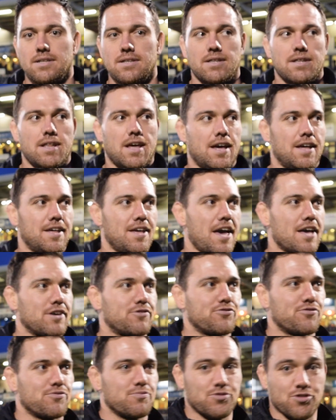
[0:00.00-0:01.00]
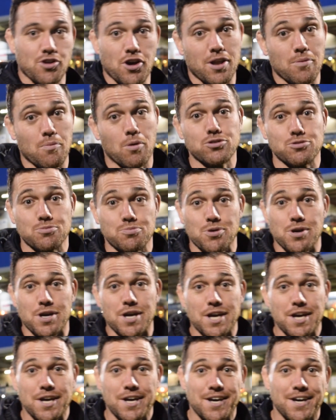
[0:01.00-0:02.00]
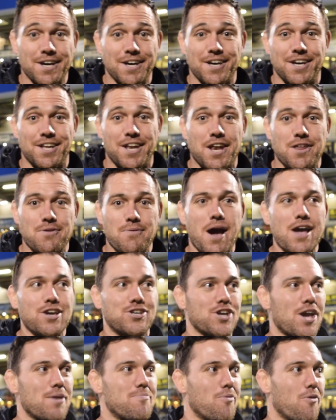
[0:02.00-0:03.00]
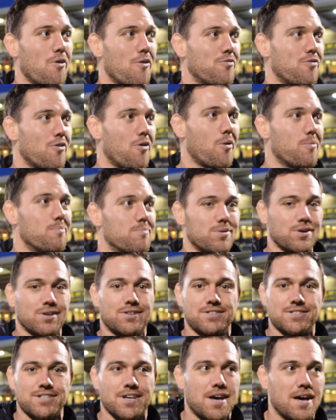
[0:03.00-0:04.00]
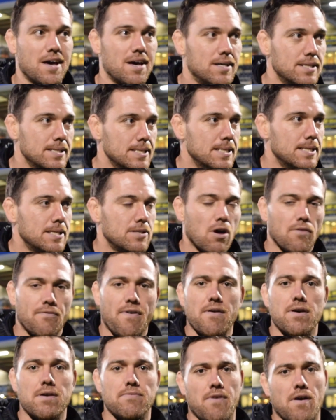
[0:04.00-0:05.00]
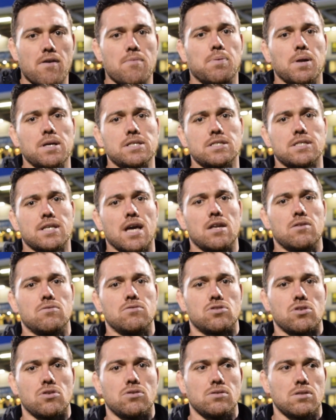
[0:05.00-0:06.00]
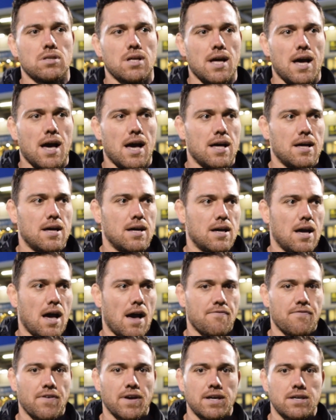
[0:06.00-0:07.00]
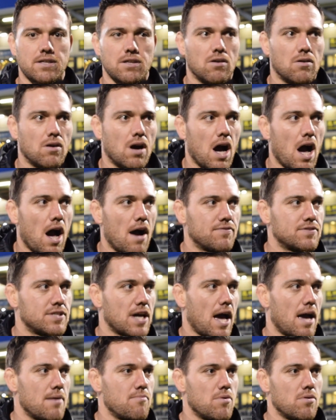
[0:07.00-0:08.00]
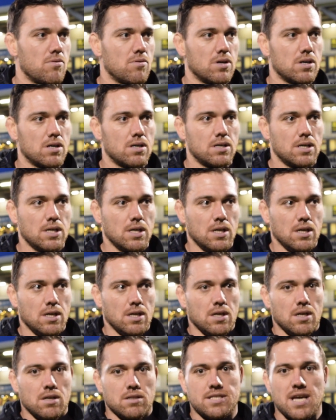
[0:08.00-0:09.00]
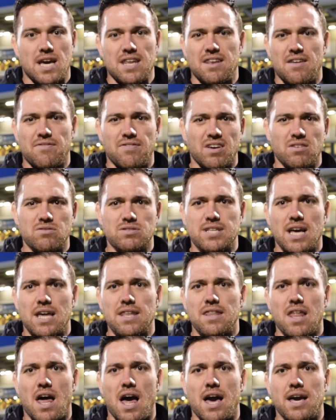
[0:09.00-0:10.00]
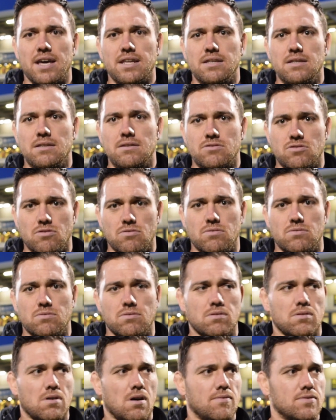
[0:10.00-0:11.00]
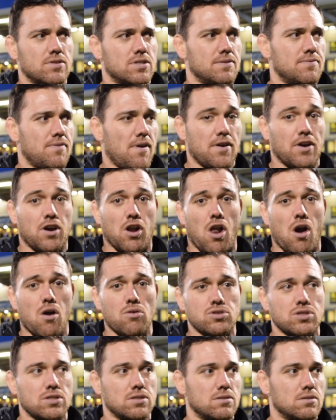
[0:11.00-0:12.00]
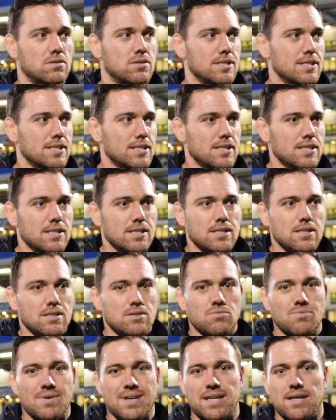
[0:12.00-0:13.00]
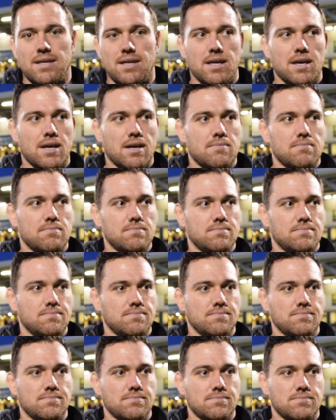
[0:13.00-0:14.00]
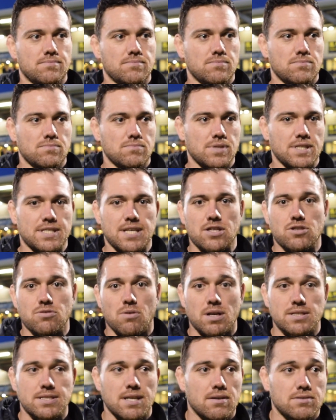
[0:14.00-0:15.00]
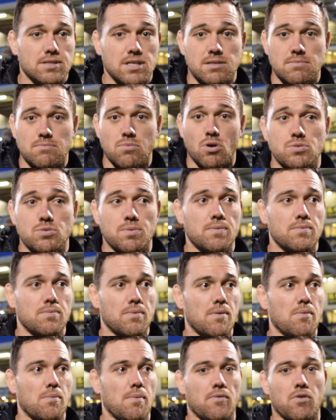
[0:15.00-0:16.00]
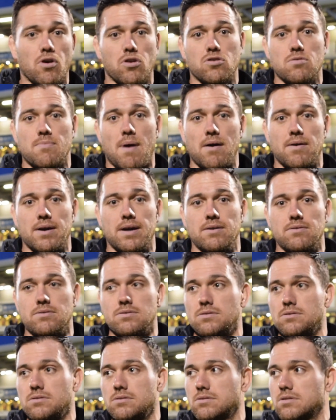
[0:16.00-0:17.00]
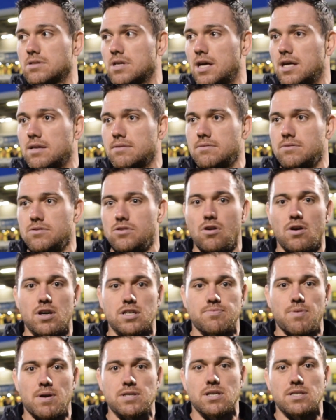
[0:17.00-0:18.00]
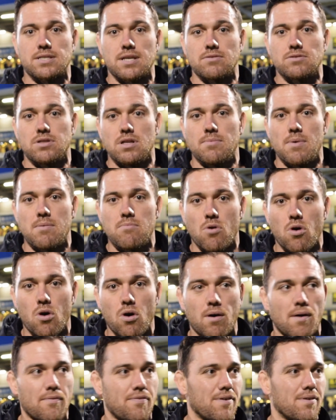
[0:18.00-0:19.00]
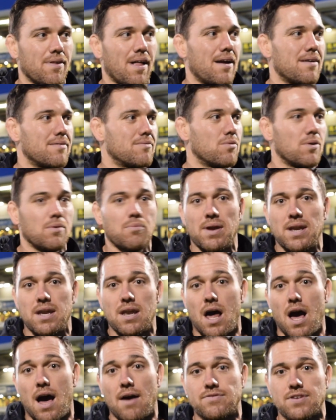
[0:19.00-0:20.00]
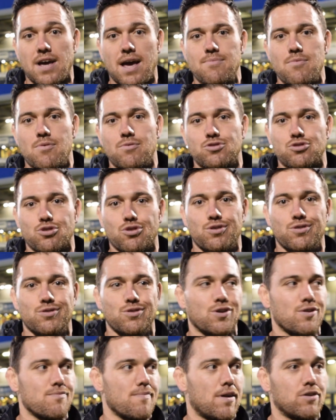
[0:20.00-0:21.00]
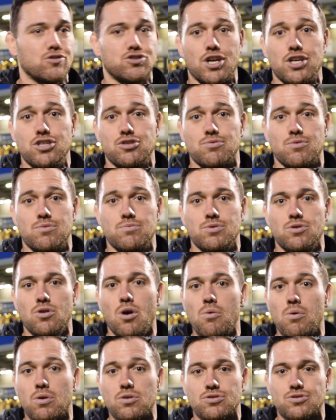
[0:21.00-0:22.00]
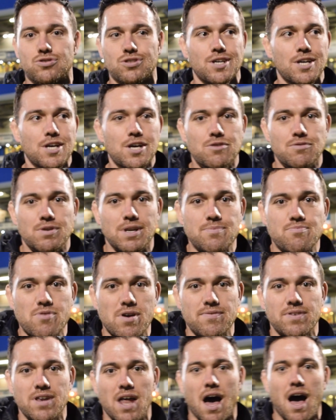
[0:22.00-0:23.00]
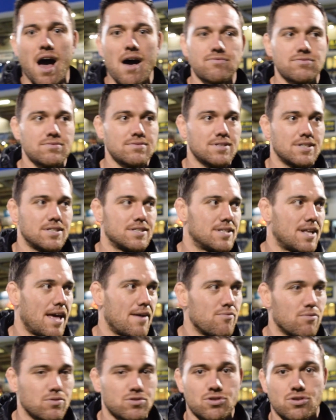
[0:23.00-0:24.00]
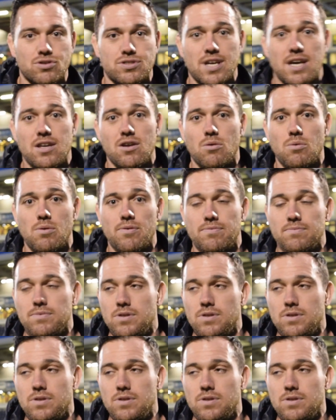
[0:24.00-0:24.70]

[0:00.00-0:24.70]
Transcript: Yeah, it certainly wasn't pretty in any way, shape or form, but very, very pleasing to get the result. I think, at half time we were 10, I think it was 10-9, so obviously very close, and we we said to ourselves, listen we've got to come out here and express ourselves a little bit more. I think like we went in at half time and we were sort of looking around the changing room and no one's really breathing hard, and everyone's sort of saying, oh,